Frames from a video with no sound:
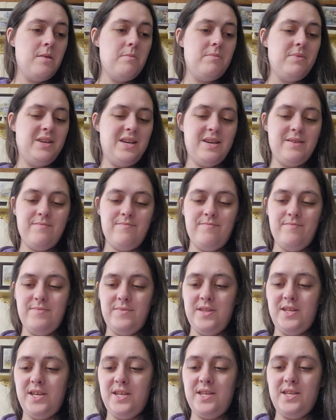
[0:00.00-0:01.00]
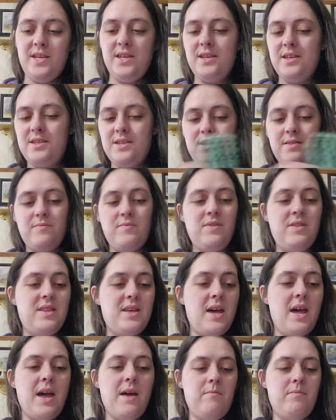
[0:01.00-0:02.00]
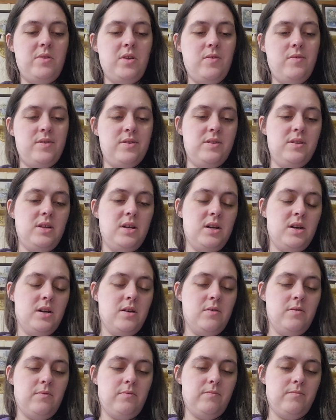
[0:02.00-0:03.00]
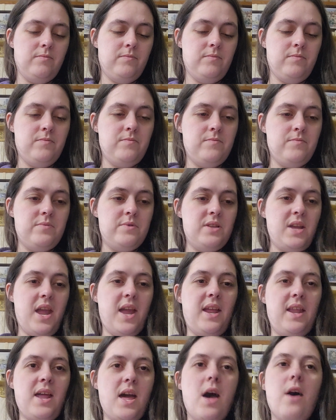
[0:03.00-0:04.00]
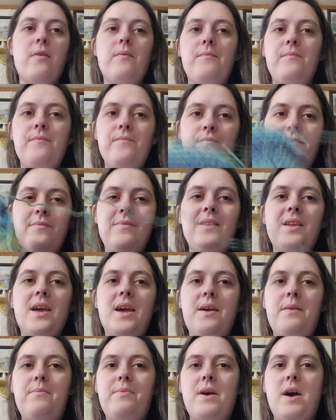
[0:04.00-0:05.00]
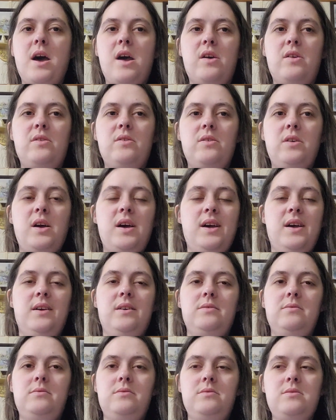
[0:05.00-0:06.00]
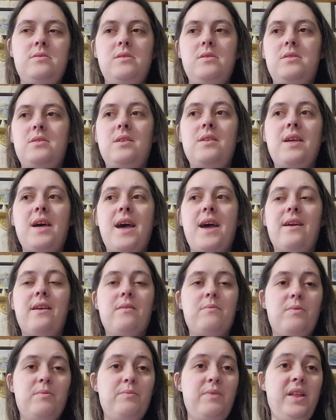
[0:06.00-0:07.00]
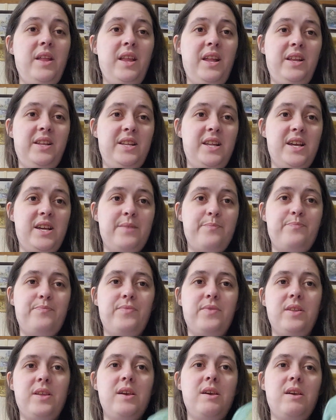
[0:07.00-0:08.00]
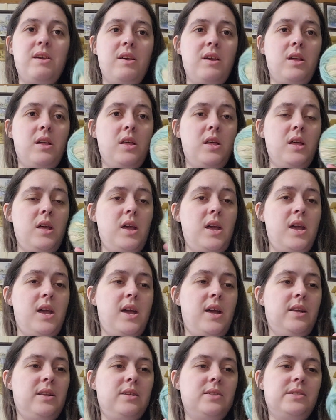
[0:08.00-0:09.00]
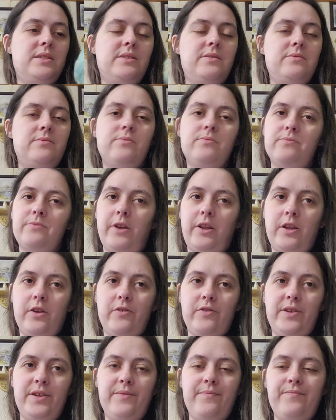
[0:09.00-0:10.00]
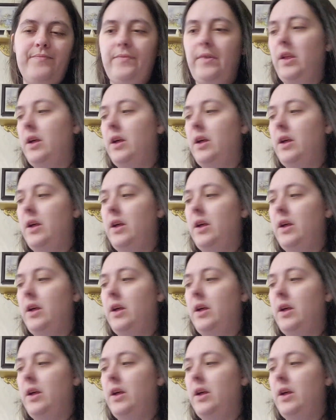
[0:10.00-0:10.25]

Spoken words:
But yeah, this is something that I'm doing. Taking out a pattern, something I completely did, and just redoing it.